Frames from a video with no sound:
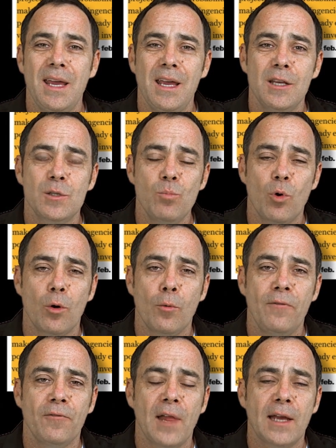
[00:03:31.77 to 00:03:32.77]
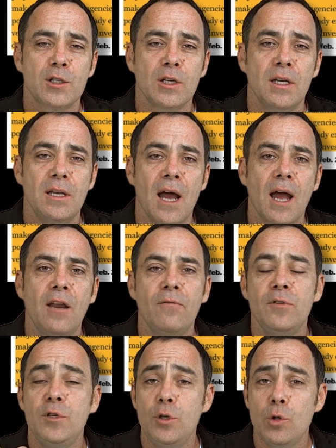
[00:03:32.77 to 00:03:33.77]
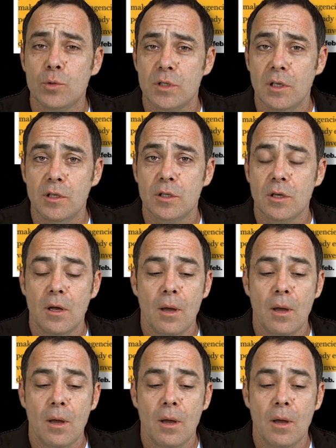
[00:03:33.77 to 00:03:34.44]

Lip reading: It's more a reflection not of usage,